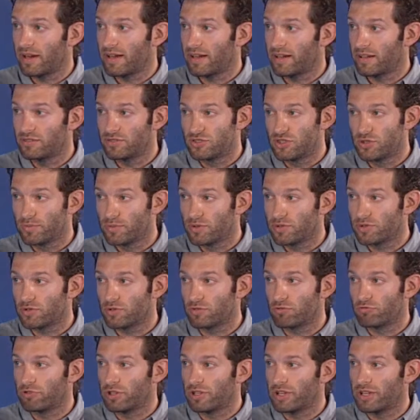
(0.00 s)
Consumers are
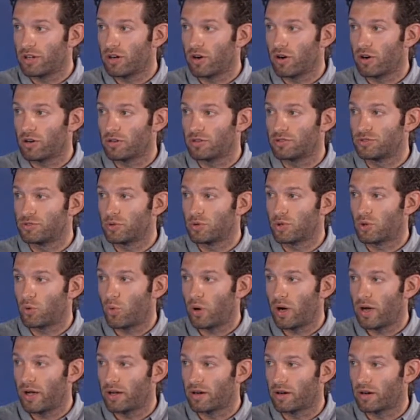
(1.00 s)
really hard to
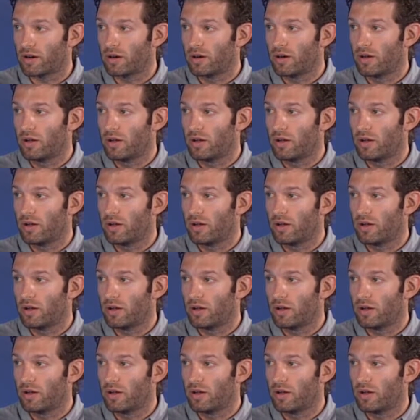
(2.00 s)
acquire.